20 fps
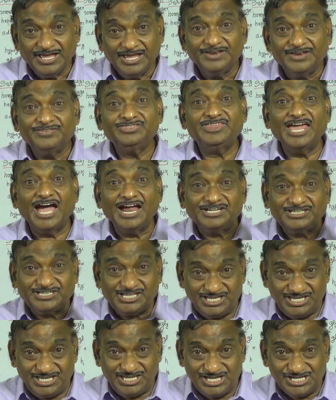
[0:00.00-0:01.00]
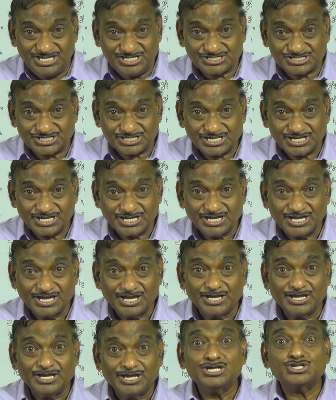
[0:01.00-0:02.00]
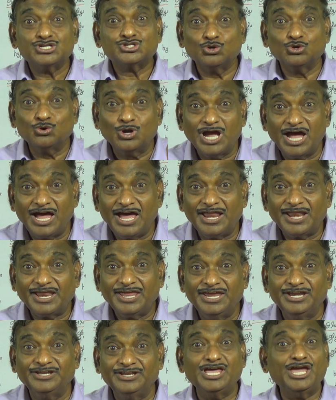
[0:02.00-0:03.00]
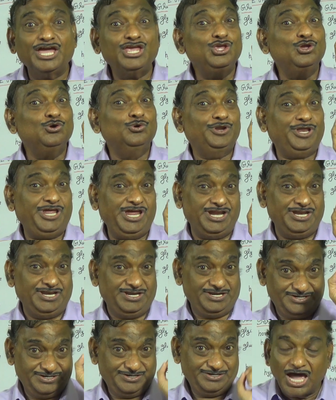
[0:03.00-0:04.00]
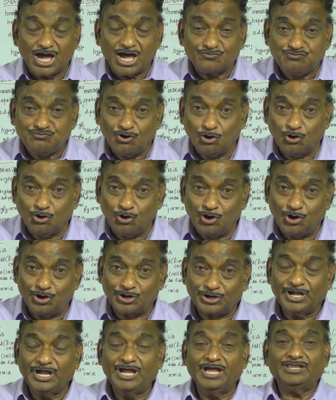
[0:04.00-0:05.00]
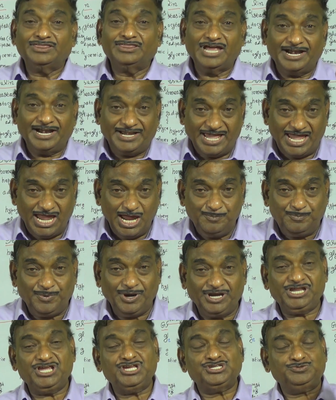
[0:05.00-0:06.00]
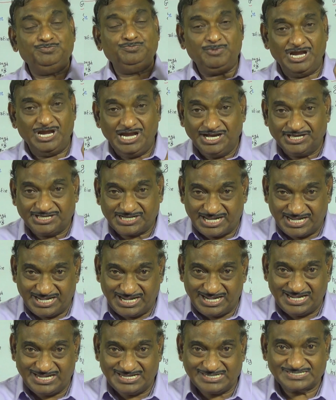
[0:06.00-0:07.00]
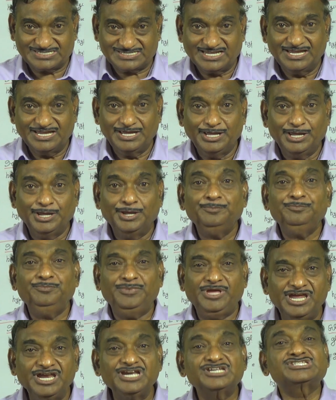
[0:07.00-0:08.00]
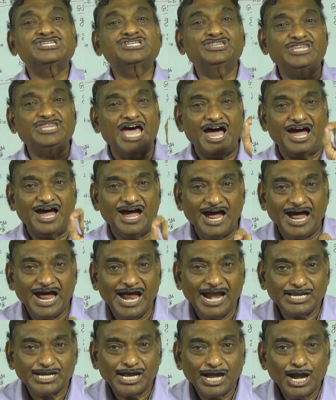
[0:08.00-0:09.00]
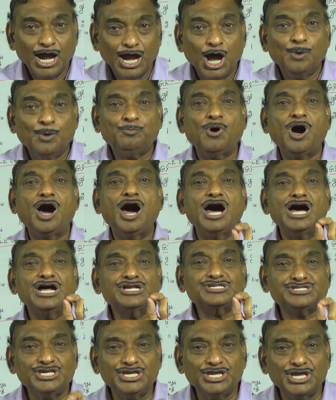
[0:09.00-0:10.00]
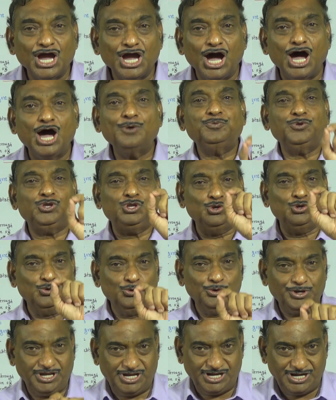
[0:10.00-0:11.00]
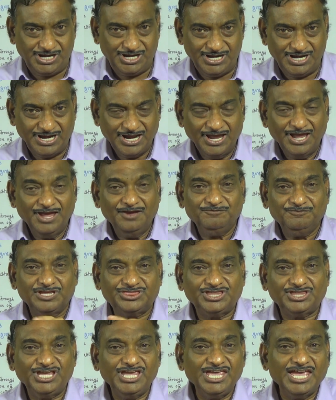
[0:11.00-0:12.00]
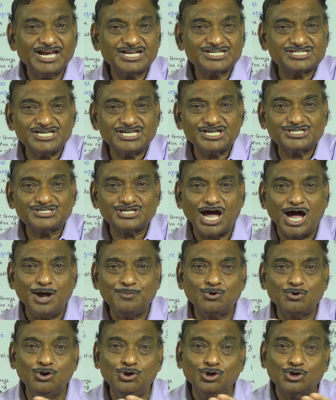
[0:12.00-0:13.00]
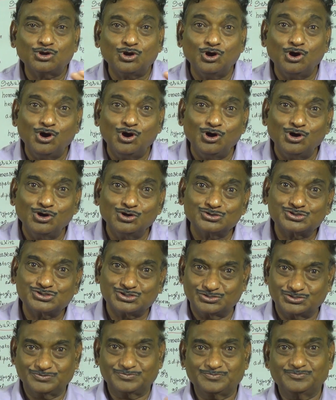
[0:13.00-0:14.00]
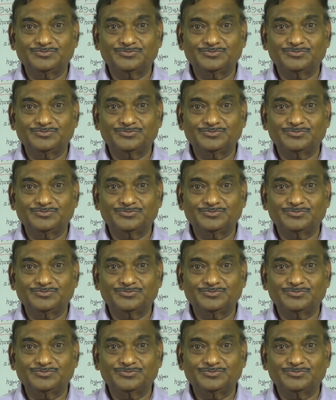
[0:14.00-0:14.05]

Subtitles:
That is sugar in the urine. Therefore, the diabetes mellitus means that passing of urine with the excess of glucose.